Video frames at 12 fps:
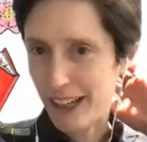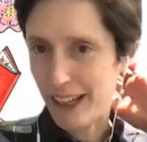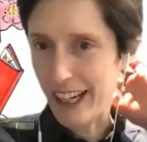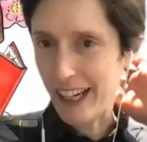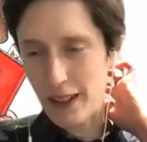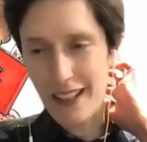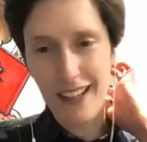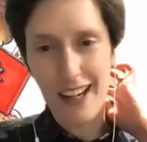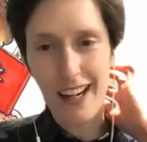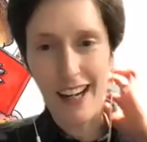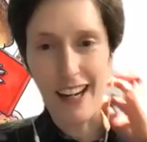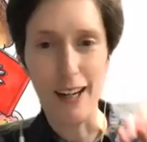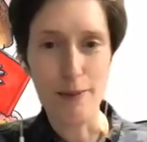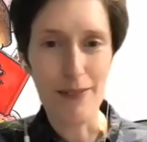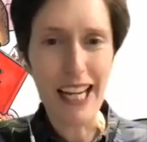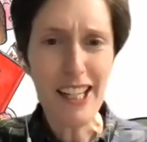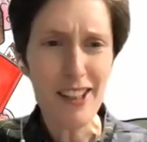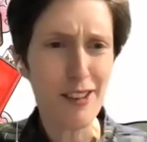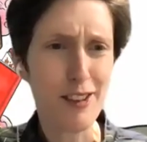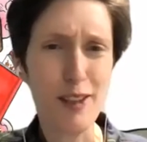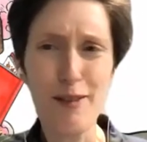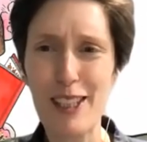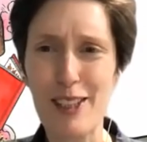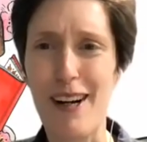everyone. Um, thank you
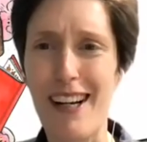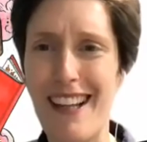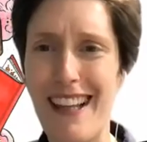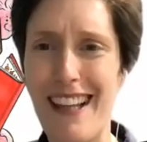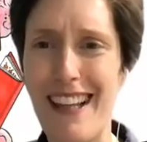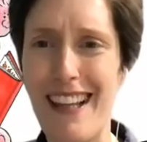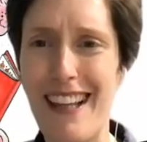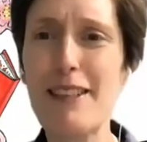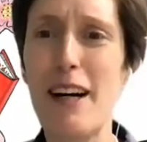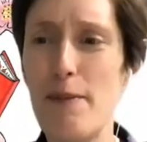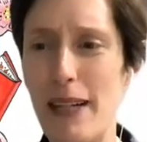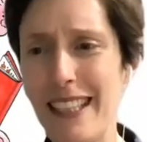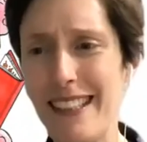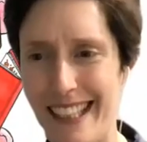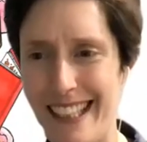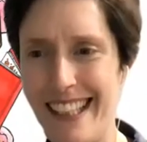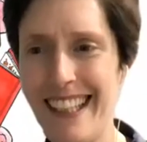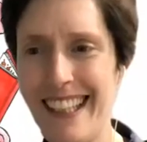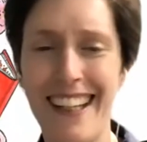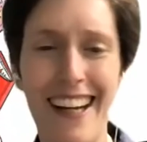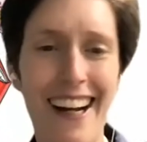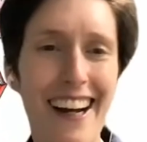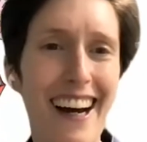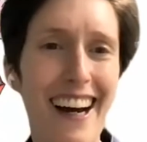so much, Juana. That was amazing.
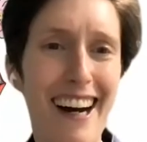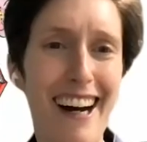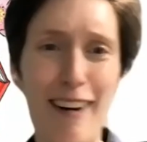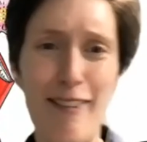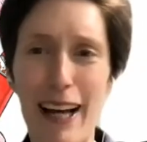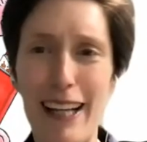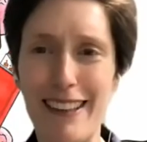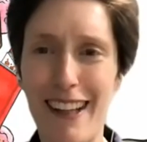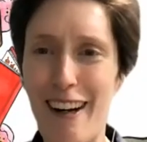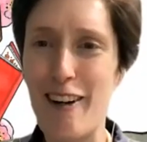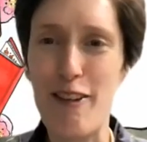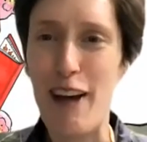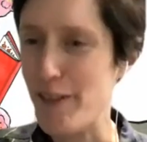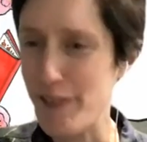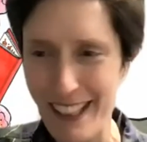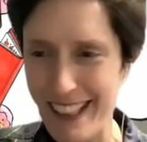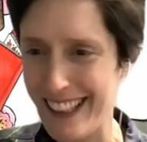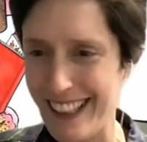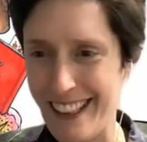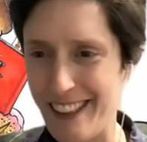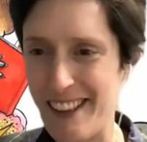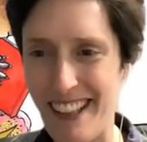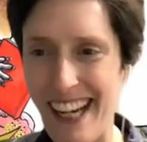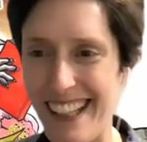Um, I love everything that you
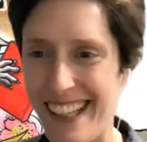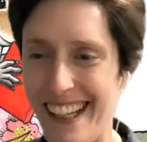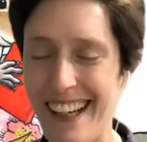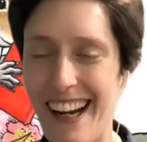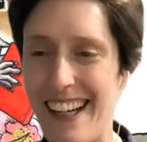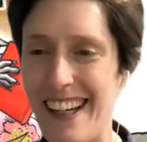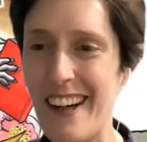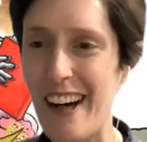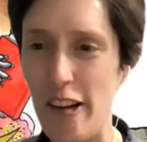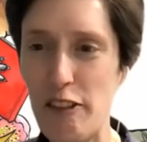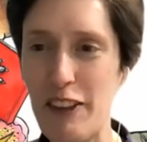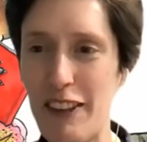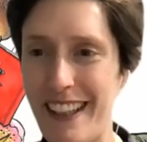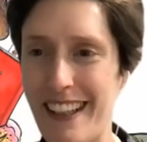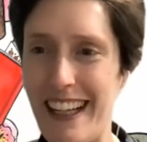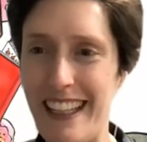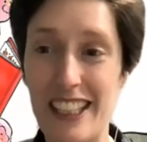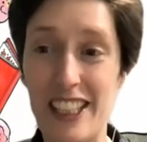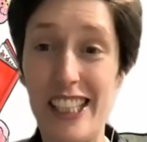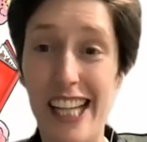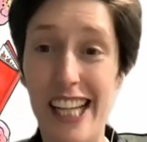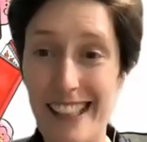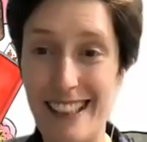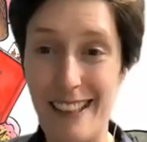created. I know everyone in the
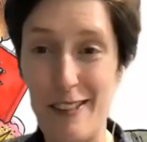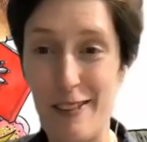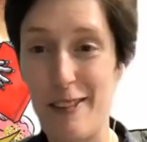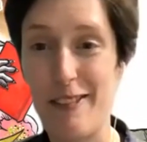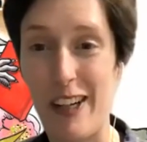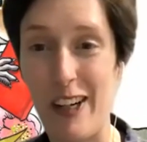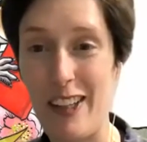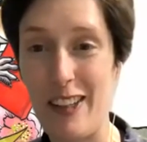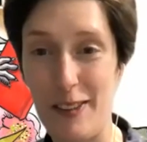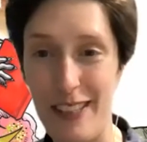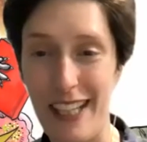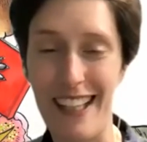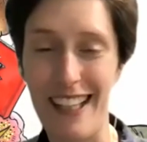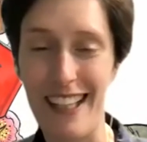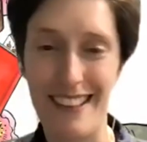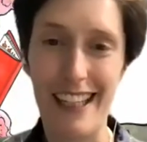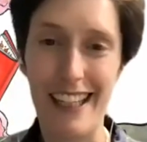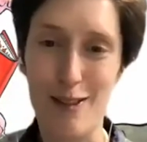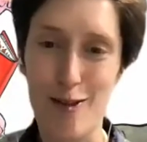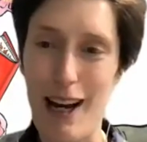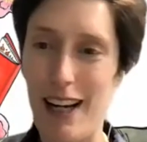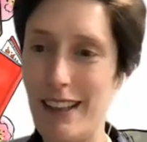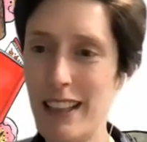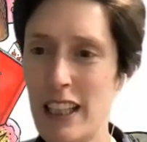chat seemed to be very enthusiastic as
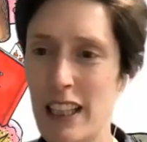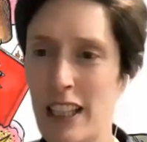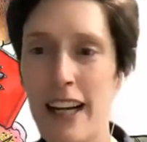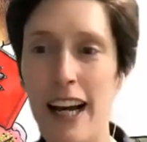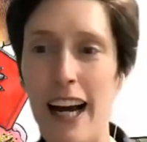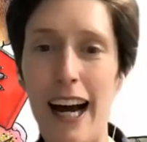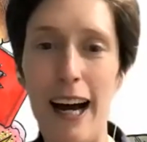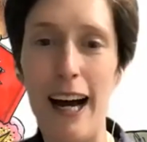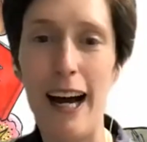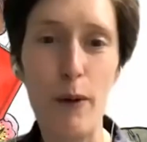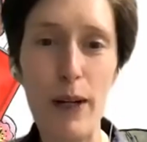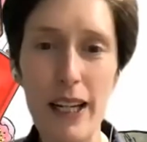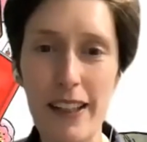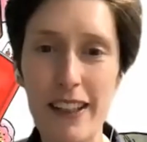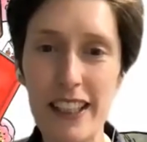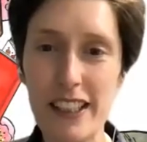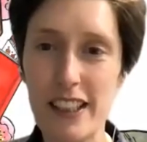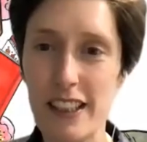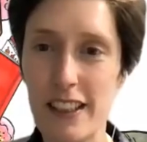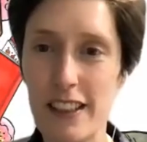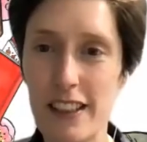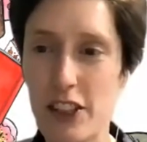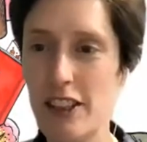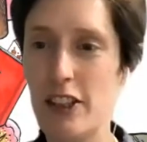well. Um, we are going to
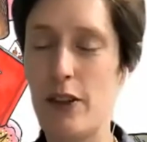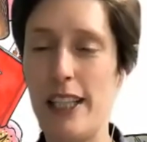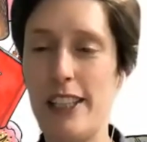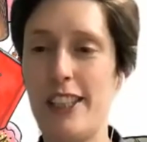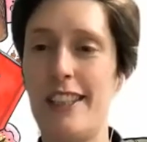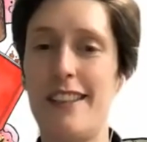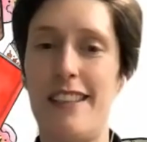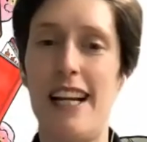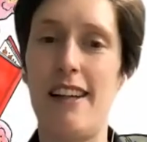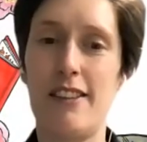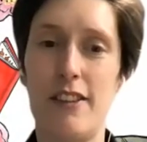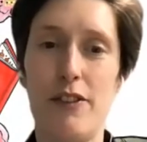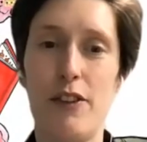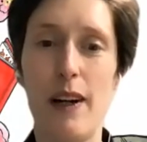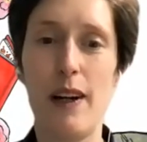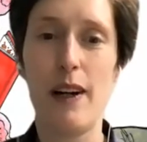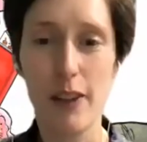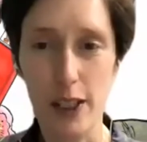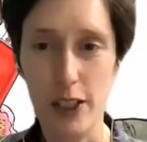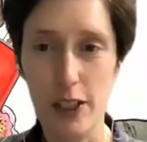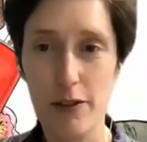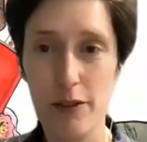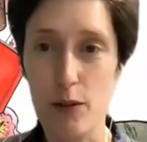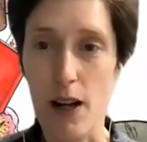turn to questions now. So if you have a
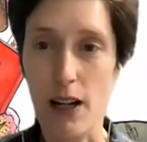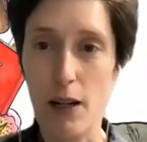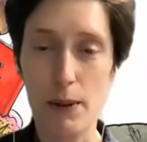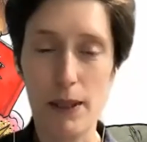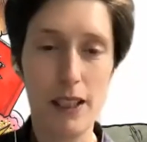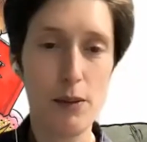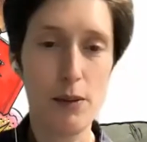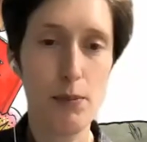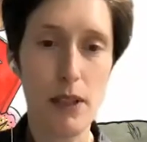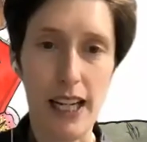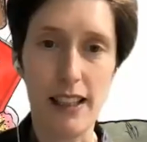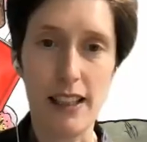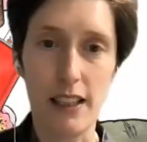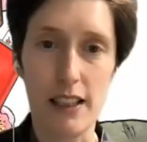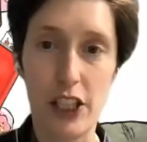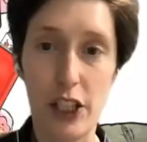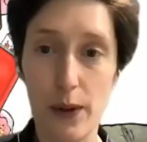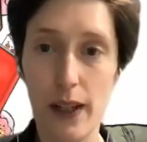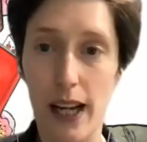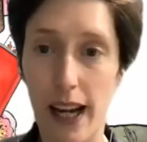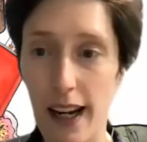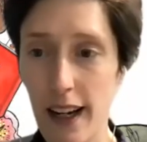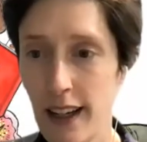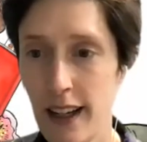question for Juana, please put it in the
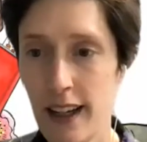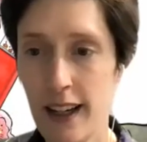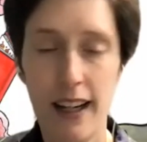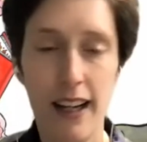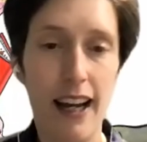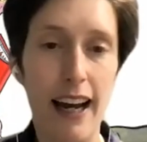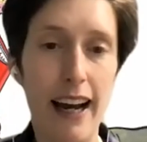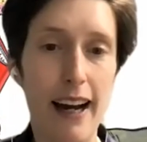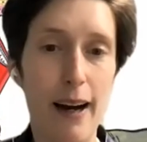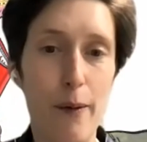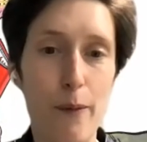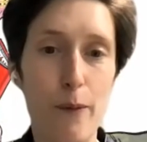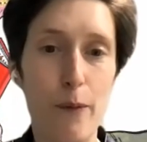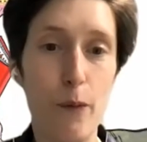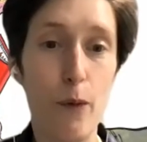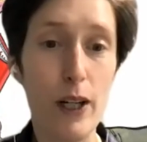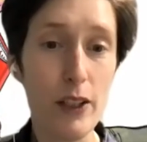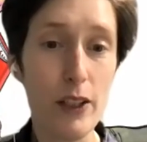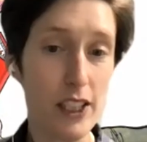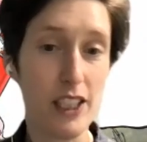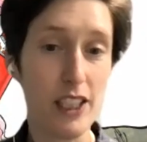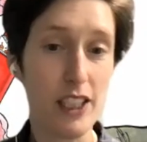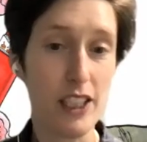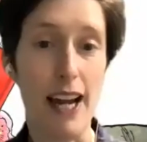Q&A. Um, one
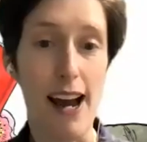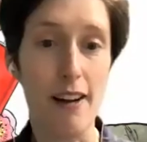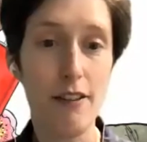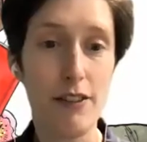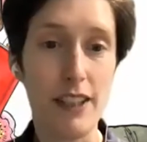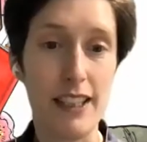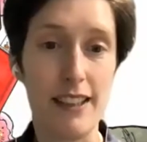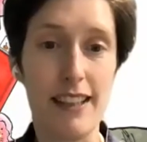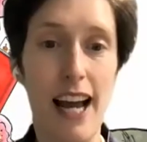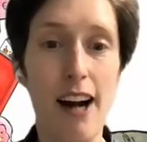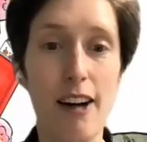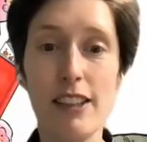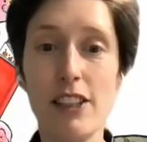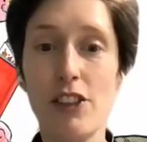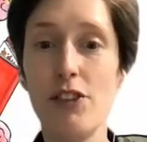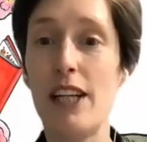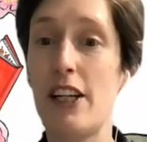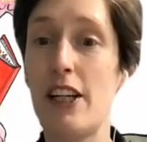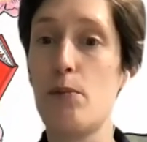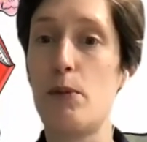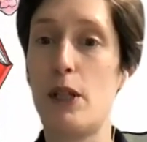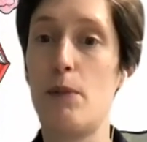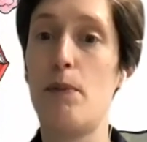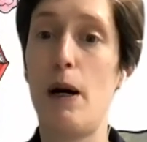question that we have is, how did you get your
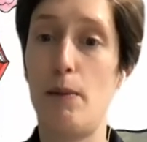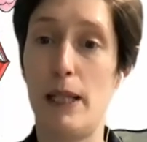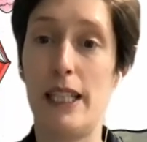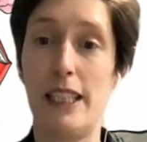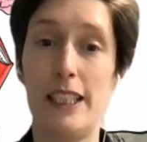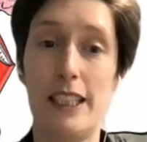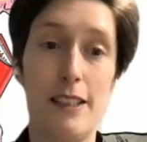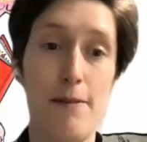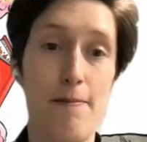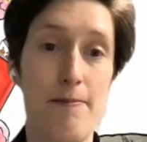book published?